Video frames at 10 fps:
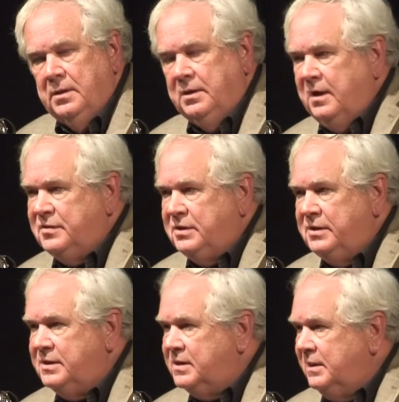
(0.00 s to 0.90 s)
The
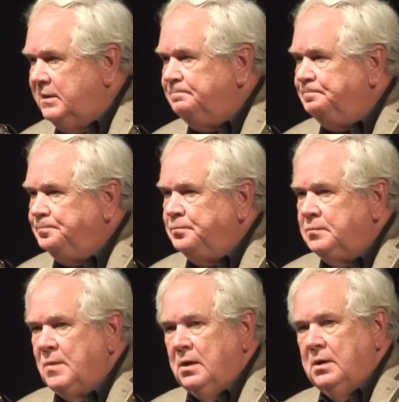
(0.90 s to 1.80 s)
FCC,
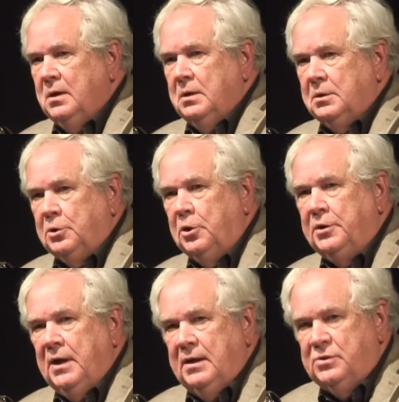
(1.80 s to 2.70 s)
good
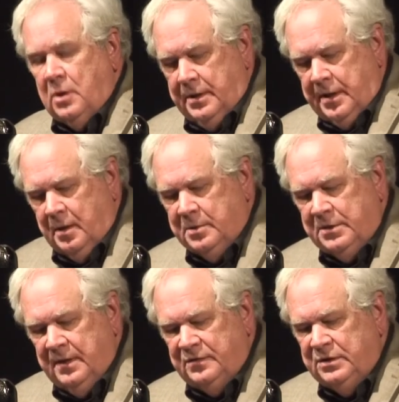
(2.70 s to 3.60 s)
guys right now, but
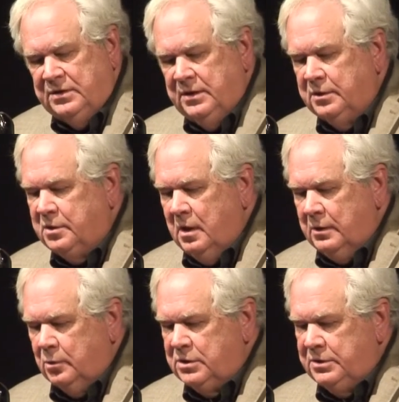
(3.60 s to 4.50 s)
the FCC and
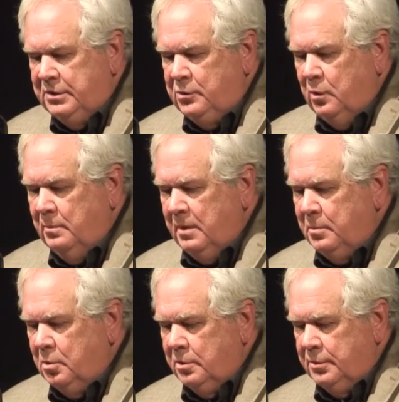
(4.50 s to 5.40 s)
Congress need to
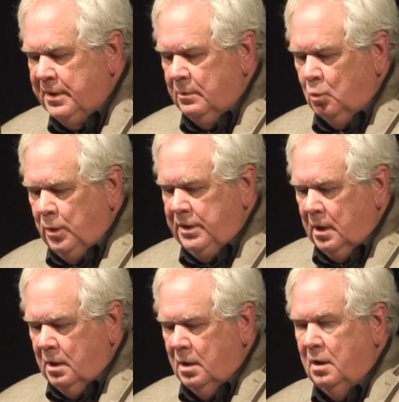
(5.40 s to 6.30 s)
remember that
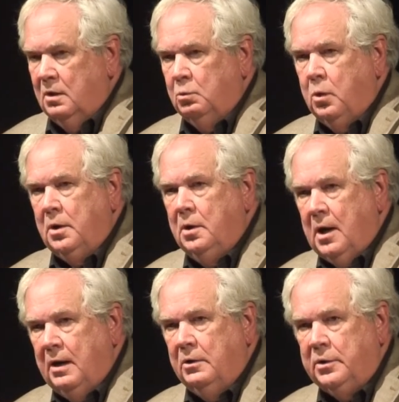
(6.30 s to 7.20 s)
we are
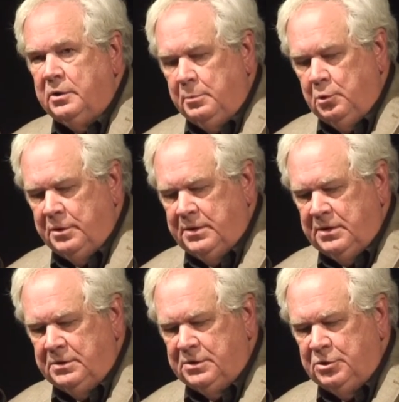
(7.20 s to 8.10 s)
where our
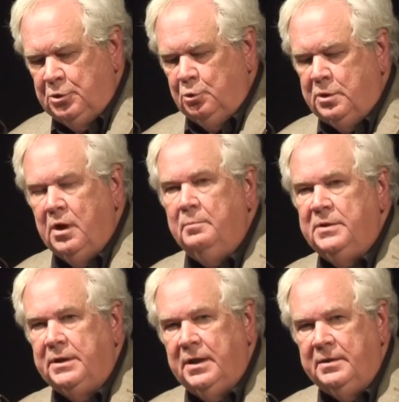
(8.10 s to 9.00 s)
communities do come
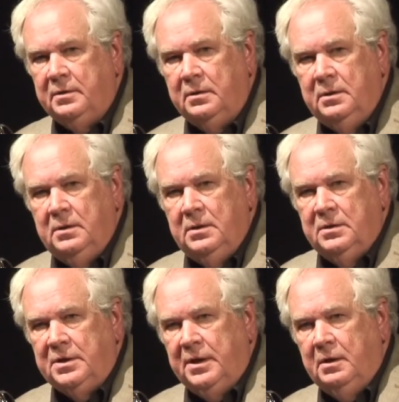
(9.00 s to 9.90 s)
together
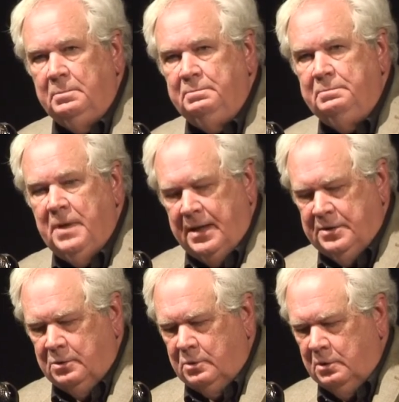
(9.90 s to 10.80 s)
to help
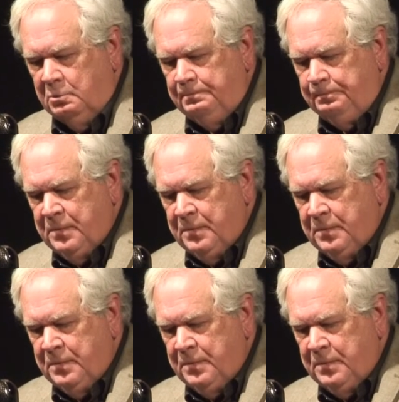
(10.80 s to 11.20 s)
and to grow.